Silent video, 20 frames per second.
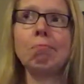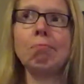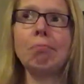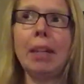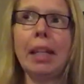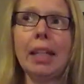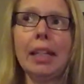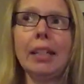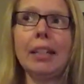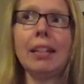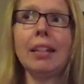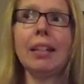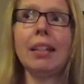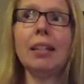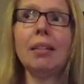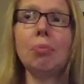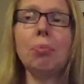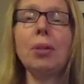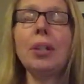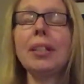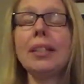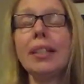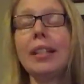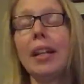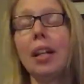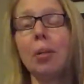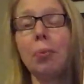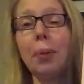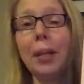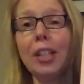made printed
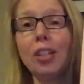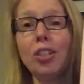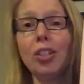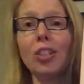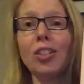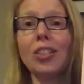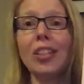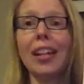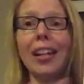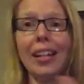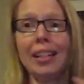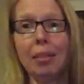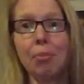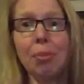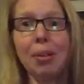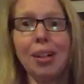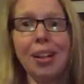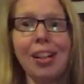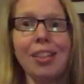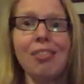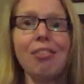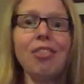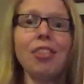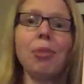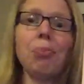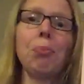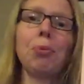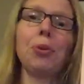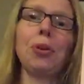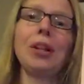out pictures that I can put on the
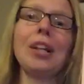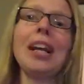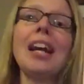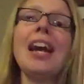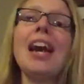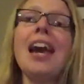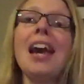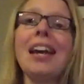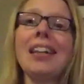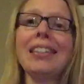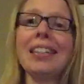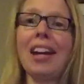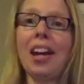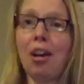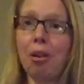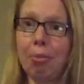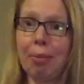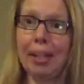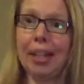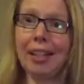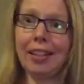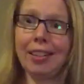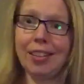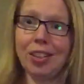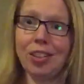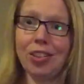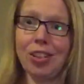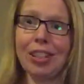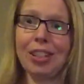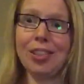felt board to help
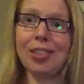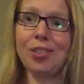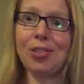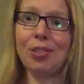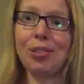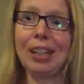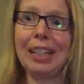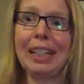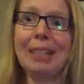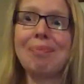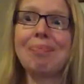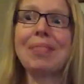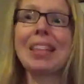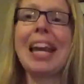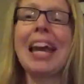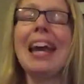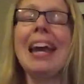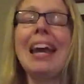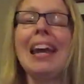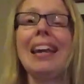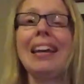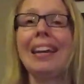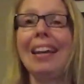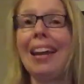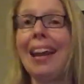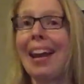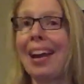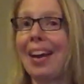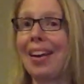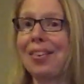illustrate the story.
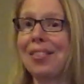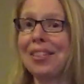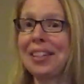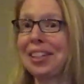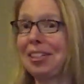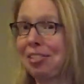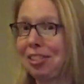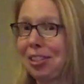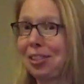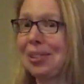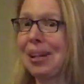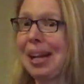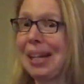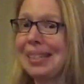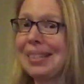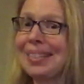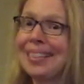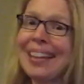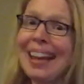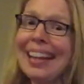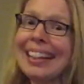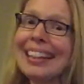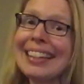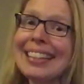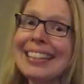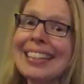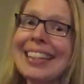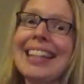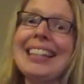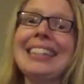Now, if you guys like
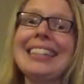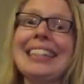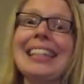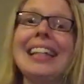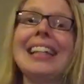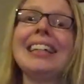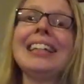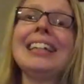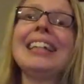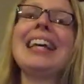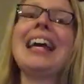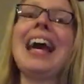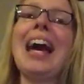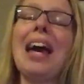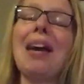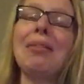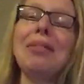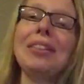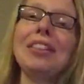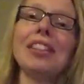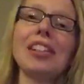this idea, I would